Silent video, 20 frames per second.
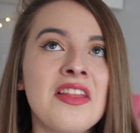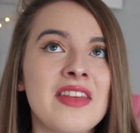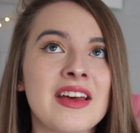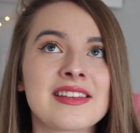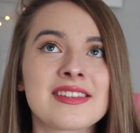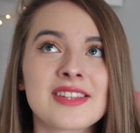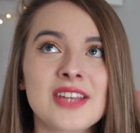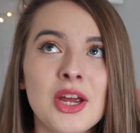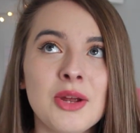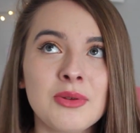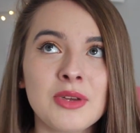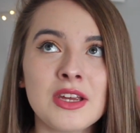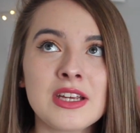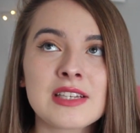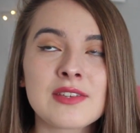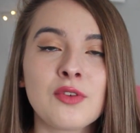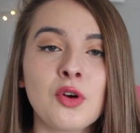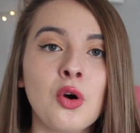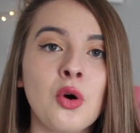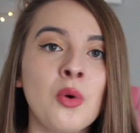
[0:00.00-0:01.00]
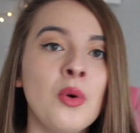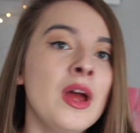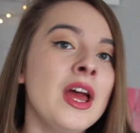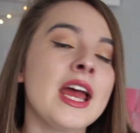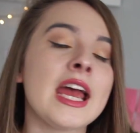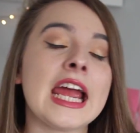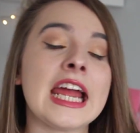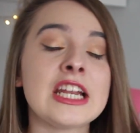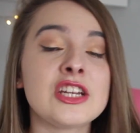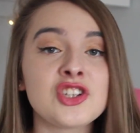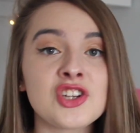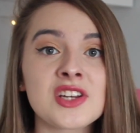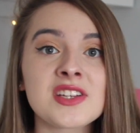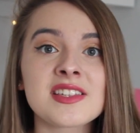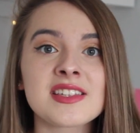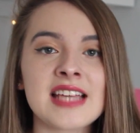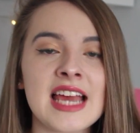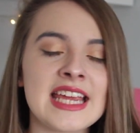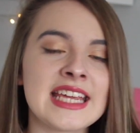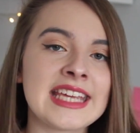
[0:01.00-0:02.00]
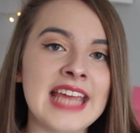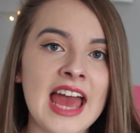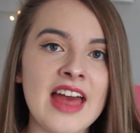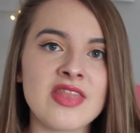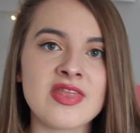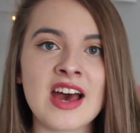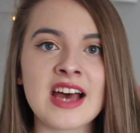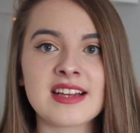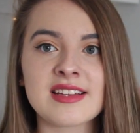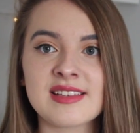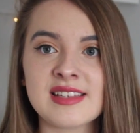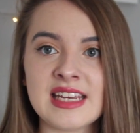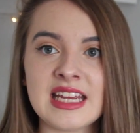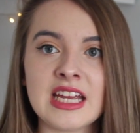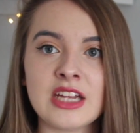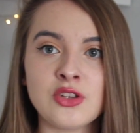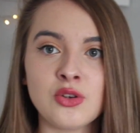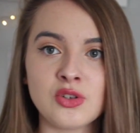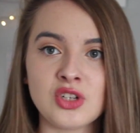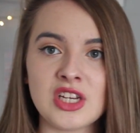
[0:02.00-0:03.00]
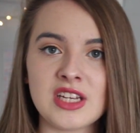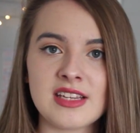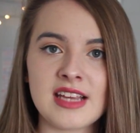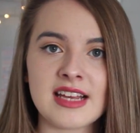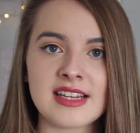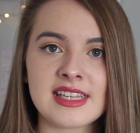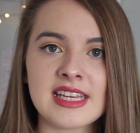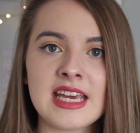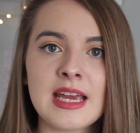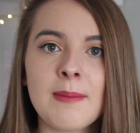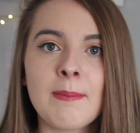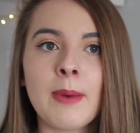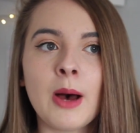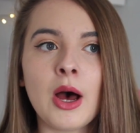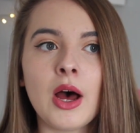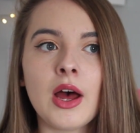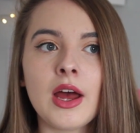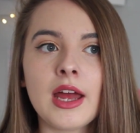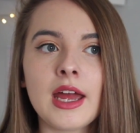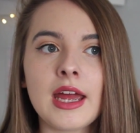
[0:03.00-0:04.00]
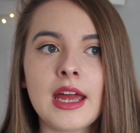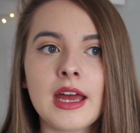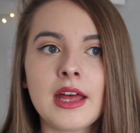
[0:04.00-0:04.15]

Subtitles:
They're so useful. It does say get that C in your GCSE, but